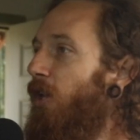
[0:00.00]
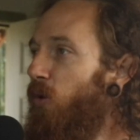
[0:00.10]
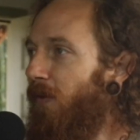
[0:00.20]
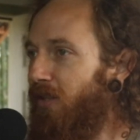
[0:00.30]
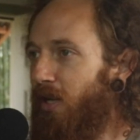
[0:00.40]
you
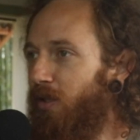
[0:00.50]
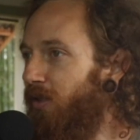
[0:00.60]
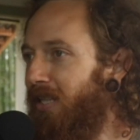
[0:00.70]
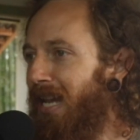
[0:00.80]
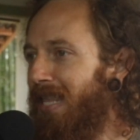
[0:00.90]
have to
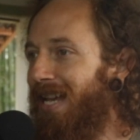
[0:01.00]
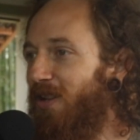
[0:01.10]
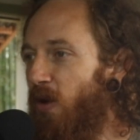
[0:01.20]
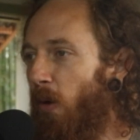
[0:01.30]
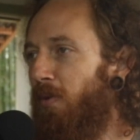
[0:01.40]
understand that
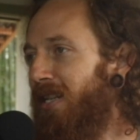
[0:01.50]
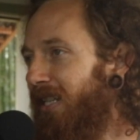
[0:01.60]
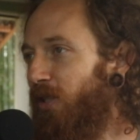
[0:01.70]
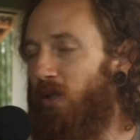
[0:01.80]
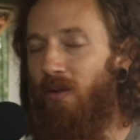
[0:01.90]
nobody
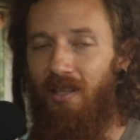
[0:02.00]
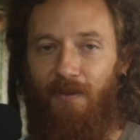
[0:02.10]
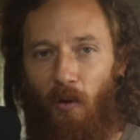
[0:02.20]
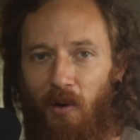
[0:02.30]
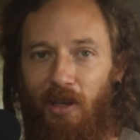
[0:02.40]
can do this
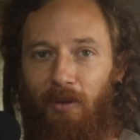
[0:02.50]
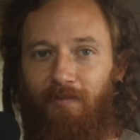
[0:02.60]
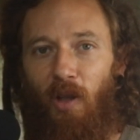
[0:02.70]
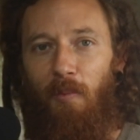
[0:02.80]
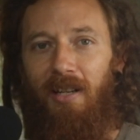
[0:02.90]
for you.
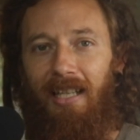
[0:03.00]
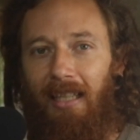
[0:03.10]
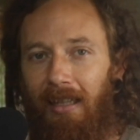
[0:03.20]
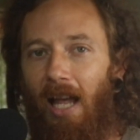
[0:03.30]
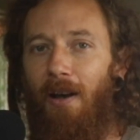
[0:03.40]
Nobody
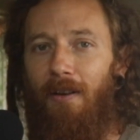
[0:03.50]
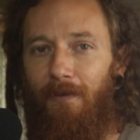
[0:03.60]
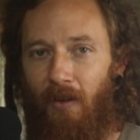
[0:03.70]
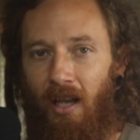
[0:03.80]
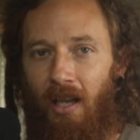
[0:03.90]
can
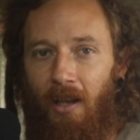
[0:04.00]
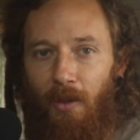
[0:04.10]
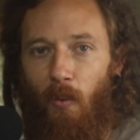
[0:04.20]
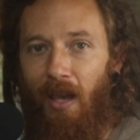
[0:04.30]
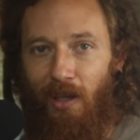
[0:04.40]
love
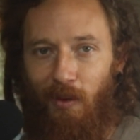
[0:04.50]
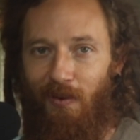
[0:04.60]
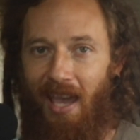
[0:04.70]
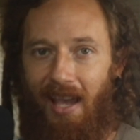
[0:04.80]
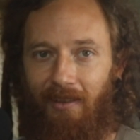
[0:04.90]
the way you
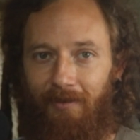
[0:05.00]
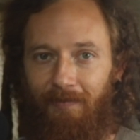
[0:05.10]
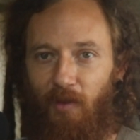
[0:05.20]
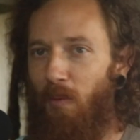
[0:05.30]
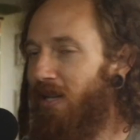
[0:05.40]
can.
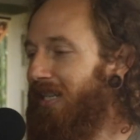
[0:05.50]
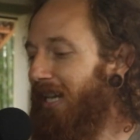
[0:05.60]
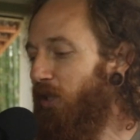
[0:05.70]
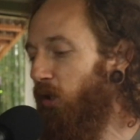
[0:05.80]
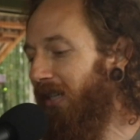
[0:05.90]
Nobody
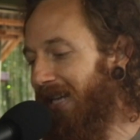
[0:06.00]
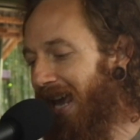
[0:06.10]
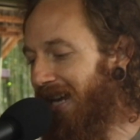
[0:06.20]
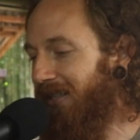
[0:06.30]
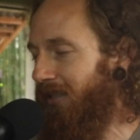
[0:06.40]
can
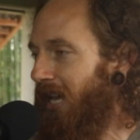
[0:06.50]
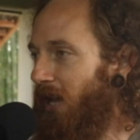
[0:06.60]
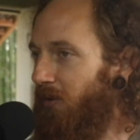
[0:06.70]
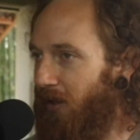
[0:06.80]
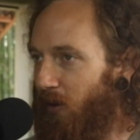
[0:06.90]
create
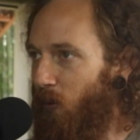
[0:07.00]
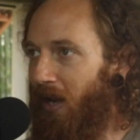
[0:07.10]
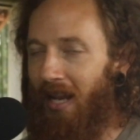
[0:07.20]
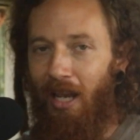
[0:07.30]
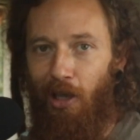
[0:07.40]
that the
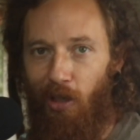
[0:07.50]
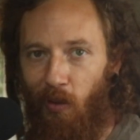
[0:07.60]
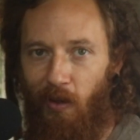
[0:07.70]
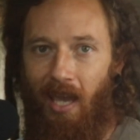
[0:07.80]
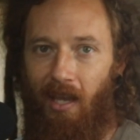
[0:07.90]
way
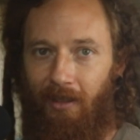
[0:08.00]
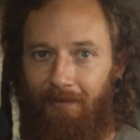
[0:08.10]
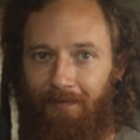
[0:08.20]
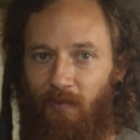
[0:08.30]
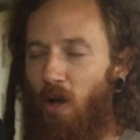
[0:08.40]
you can.
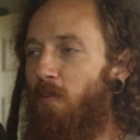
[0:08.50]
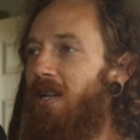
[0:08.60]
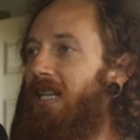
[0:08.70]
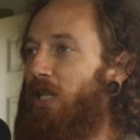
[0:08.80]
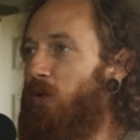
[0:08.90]

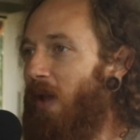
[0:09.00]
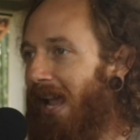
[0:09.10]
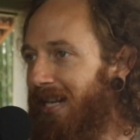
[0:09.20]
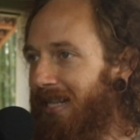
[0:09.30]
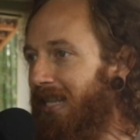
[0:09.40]
Nobody can do
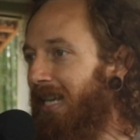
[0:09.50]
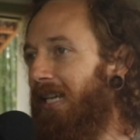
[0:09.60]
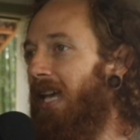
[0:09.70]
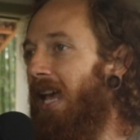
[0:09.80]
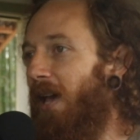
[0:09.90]

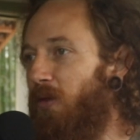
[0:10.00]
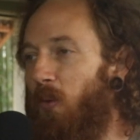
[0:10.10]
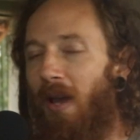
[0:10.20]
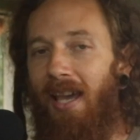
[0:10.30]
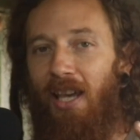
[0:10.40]
anything at the
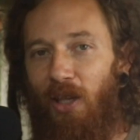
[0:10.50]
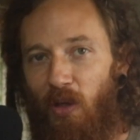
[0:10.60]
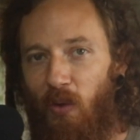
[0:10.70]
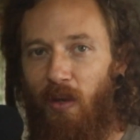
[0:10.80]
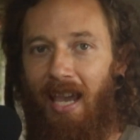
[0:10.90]
way
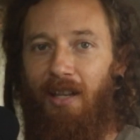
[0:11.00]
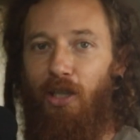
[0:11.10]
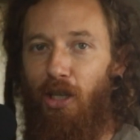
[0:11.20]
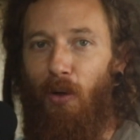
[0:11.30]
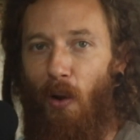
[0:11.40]
you can
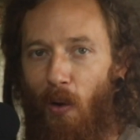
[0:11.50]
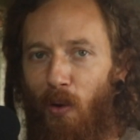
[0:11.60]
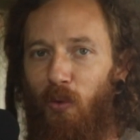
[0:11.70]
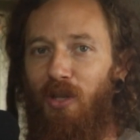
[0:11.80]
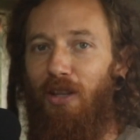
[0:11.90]
to your
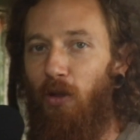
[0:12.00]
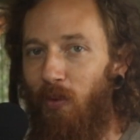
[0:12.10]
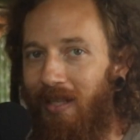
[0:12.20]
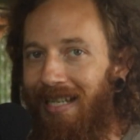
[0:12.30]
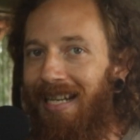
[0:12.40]
own
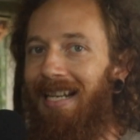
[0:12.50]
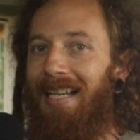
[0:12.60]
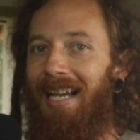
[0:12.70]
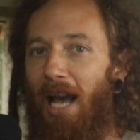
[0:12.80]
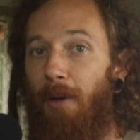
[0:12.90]

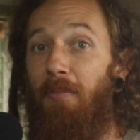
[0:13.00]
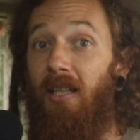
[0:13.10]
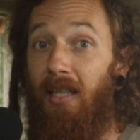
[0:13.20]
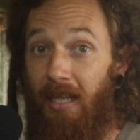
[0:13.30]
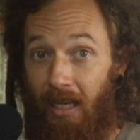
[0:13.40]
unique
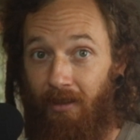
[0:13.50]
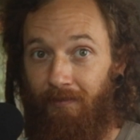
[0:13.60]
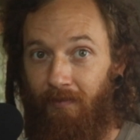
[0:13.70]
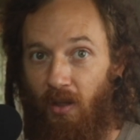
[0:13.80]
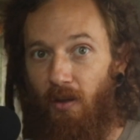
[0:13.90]
ability.
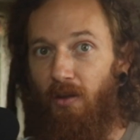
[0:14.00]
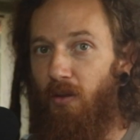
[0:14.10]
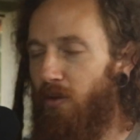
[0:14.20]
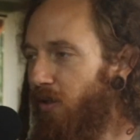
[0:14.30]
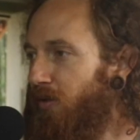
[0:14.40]
So the
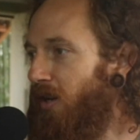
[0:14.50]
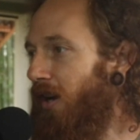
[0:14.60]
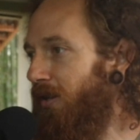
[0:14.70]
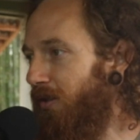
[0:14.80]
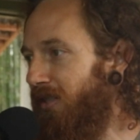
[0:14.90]
sooner you start
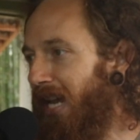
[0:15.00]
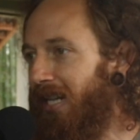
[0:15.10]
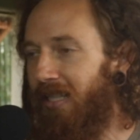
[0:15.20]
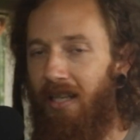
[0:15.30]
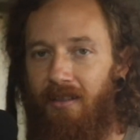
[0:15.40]

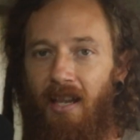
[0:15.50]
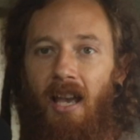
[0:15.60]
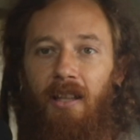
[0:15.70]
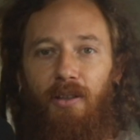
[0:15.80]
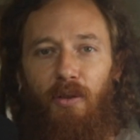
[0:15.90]
understanding this,
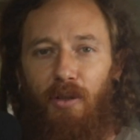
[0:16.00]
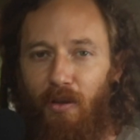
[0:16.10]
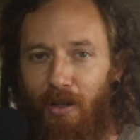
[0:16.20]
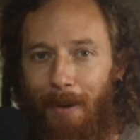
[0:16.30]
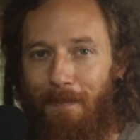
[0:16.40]
the sooner you
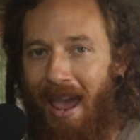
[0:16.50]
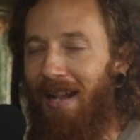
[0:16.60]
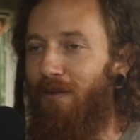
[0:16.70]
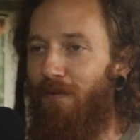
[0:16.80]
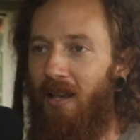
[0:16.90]
start
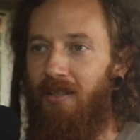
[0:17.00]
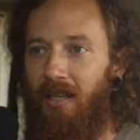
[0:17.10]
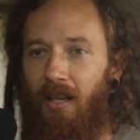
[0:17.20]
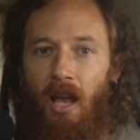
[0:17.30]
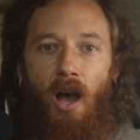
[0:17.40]

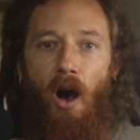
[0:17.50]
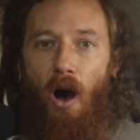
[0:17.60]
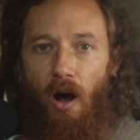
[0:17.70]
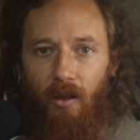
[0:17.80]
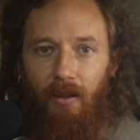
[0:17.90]
manifesting
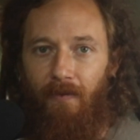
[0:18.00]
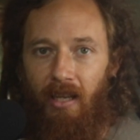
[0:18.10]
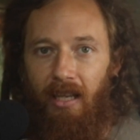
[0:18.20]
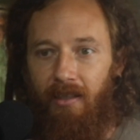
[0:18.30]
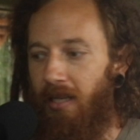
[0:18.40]
all of
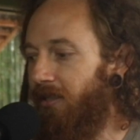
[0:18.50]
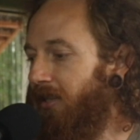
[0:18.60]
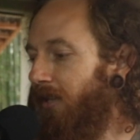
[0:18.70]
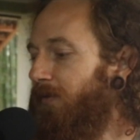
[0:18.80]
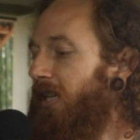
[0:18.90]
this
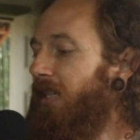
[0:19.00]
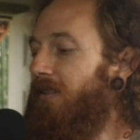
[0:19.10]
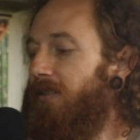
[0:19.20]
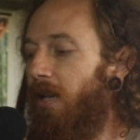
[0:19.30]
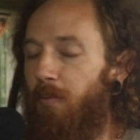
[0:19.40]
instead of getting
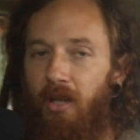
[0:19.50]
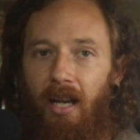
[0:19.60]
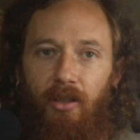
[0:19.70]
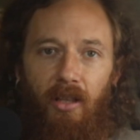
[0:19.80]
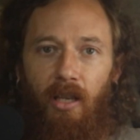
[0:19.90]

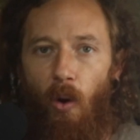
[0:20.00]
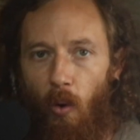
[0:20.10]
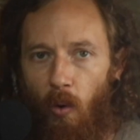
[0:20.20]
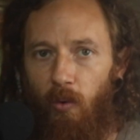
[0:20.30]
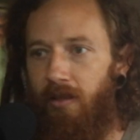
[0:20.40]
subject to the
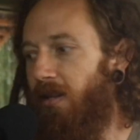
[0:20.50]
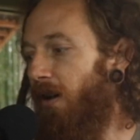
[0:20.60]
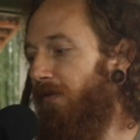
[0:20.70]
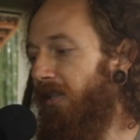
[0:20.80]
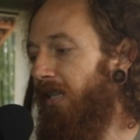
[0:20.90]
old
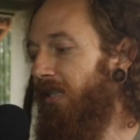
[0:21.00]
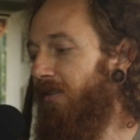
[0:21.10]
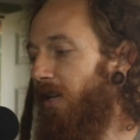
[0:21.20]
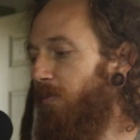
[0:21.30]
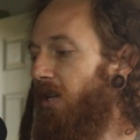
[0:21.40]
self and getting
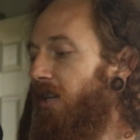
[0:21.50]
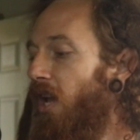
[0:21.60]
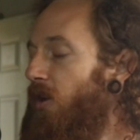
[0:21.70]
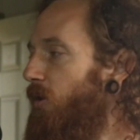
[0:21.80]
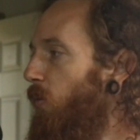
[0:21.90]
subject
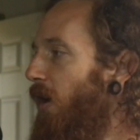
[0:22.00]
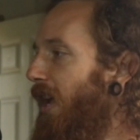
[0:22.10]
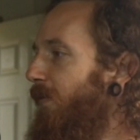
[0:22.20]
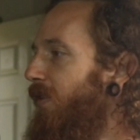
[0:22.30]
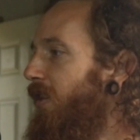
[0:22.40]
to what
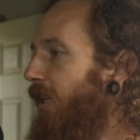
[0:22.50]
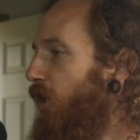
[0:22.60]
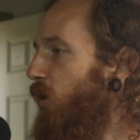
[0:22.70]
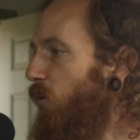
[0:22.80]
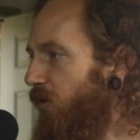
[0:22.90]
everything
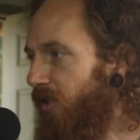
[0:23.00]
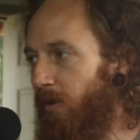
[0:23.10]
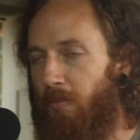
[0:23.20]
used to